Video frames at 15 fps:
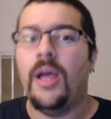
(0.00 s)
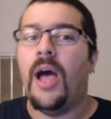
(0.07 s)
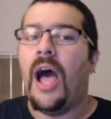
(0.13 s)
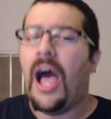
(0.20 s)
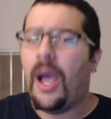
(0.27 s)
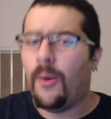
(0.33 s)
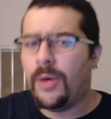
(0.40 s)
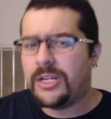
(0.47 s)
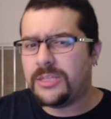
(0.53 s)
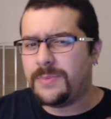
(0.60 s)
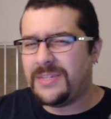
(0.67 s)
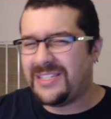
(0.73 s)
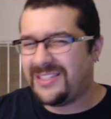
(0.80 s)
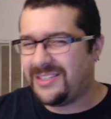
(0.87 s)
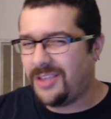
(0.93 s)
I want it to
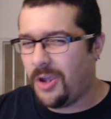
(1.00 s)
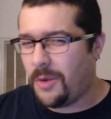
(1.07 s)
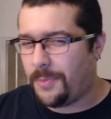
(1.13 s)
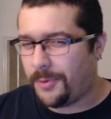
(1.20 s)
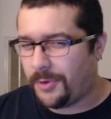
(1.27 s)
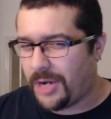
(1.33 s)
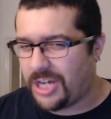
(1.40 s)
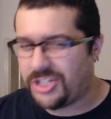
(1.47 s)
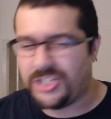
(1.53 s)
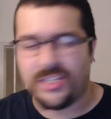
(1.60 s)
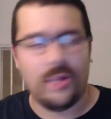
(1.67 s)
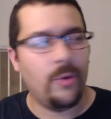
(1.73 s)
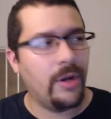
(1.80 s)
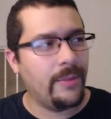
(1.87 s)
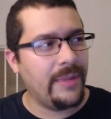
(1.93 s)
be slow progressions. I
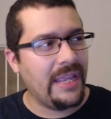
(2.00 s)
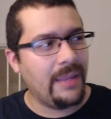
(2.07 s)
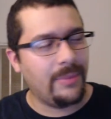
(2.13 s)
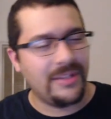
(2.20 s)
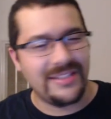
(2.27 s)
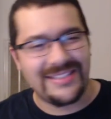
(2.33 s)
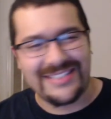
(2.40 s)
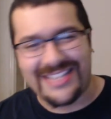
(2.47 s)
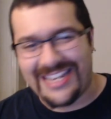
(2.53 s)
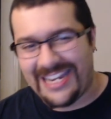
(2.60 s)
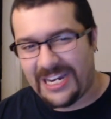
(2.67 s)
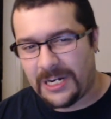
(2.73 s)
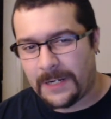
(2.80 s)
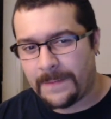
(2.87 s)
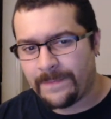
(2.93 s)
want to be able to sit
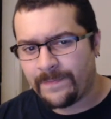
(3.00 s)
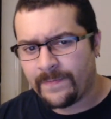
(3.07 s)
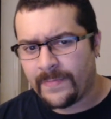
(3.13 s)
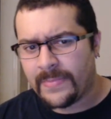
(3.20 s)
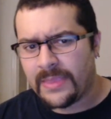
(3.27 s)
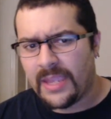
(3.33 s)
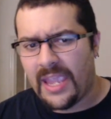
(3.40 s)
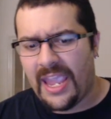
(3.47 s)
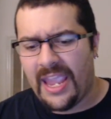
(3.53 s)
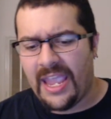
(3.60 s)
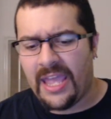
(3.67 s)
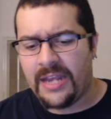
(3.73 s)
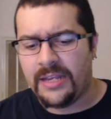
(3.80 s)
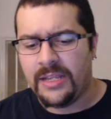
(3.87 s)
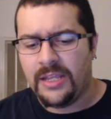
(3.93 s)
here
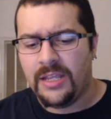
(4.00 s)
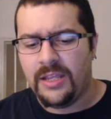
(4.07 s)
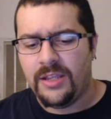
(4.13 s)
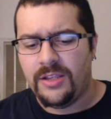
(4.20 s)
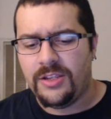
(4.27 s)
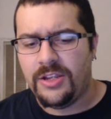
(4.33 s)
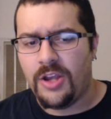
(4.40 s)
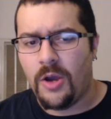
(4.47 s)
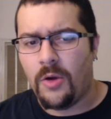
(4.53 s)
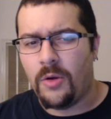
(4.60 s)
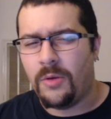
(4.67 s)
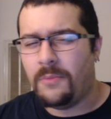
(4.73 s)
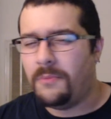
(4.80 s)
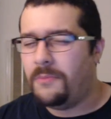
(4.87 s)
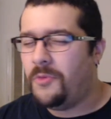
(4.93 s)
and
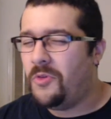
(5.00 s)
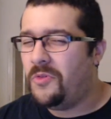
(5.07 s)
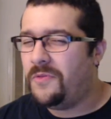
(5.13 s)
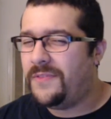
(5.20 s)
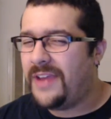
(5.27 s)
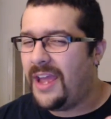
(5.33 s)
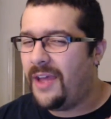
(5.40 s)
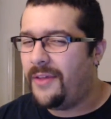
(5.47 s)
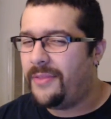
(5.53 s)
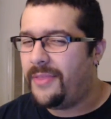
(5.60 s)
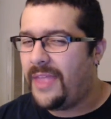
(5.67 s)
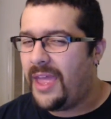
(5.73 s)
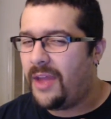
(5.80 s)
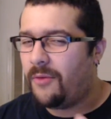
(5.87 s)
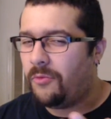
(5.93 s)
move down
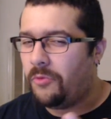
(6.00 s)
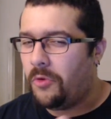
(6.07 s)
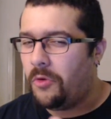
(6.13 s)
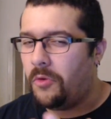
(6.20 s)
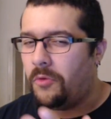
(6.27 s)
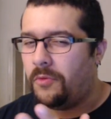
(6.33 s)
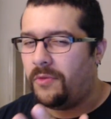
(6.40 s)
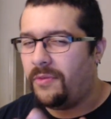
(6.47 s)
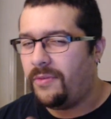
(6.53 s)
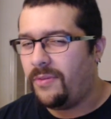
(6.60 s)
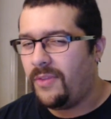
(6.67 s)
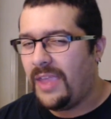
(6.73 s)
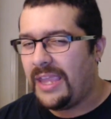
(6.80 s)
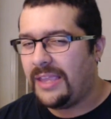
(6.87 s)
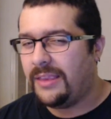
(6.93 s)
that road
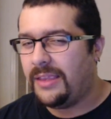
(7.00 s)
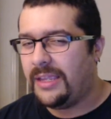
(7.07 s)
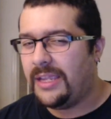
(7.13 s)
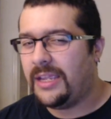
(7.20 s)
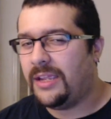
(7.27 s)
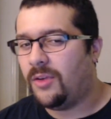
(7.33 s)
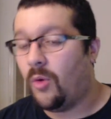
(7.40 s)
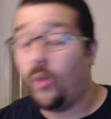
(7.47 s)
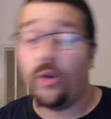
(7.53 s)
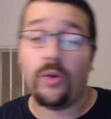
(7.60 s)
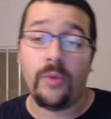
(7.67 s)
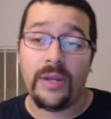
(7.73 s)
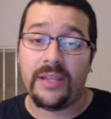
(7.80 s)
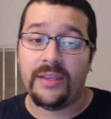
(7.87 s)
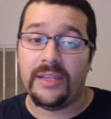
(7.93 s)
slightly or
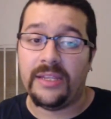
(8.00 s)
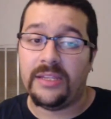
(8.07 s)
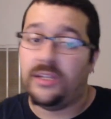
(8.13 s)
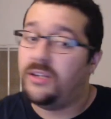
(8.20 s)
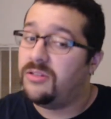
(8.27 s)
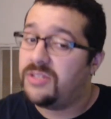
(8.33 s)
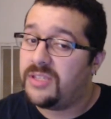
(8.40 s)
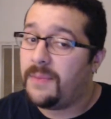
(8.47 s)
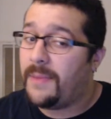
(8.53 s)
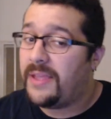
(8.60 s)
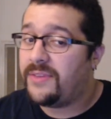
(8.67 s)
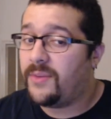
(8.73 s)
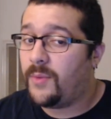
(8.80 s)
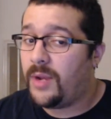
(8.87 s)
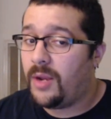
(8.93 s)
quickly. It just
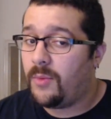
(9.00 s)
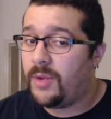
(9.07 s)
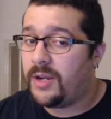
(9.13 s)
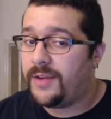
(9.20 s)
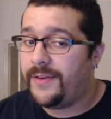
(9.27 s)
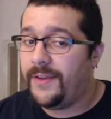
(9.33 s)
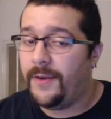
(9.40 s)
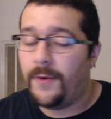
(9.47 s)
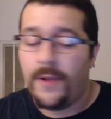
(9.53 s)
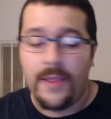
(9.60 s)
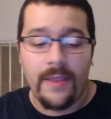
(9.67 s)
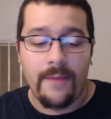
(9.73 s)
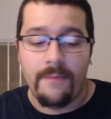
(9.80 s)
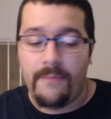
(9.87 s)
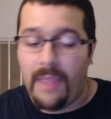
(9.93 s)
depends on what I want to do.
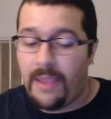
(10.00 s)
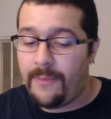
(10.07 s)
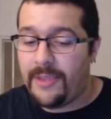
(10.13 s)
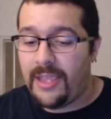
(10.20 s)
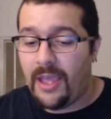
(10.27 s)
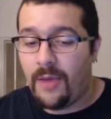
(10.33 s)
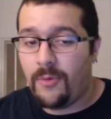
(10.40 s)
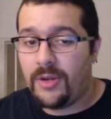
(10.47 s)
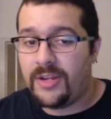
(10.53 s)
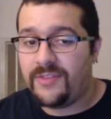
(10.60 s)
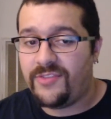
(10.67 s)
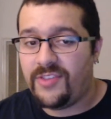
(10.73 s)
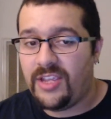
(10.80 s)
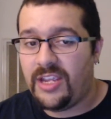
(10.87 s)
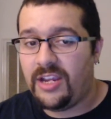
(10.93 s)
Maybe I want to
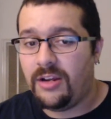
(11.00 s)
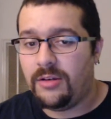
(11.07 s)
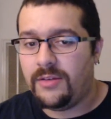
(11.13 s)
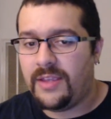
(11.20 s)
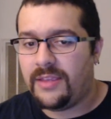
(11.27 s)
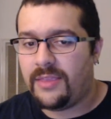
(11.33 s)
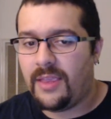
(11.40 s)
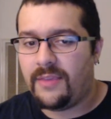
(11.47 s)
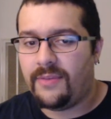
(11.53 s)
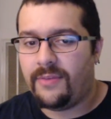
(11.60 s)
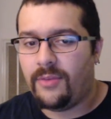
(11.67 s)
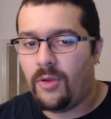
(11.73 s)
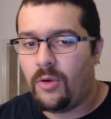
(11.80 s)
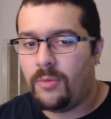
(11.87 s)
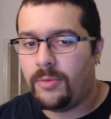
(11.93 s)
sit here and take that
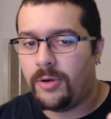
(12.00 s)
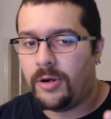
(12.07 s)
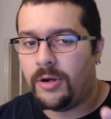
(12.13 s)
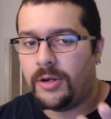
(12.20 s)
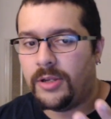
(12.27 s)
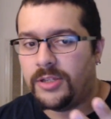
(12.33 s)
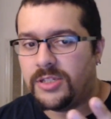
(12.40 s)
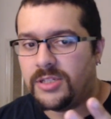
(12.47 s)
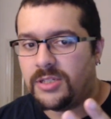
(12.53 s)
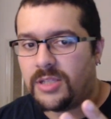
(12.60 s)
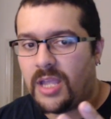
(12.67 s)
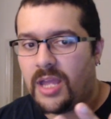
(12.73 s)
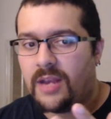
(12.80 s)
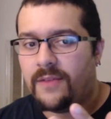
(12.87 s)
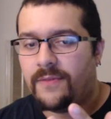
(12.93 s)
slow burn and just
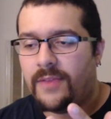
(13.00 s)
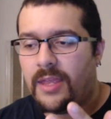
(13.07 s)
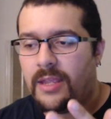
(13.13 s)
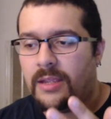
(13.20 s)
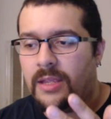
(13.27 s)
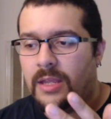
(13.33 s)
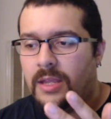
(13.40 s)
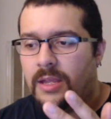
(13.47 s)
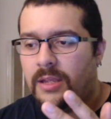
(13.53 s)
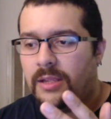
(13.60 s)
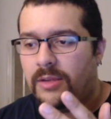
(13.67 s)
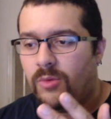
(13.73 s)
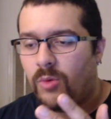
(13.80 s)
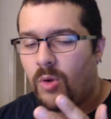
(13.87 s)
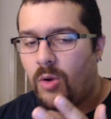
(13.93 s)
kind of like
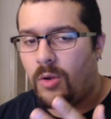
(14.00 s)
grow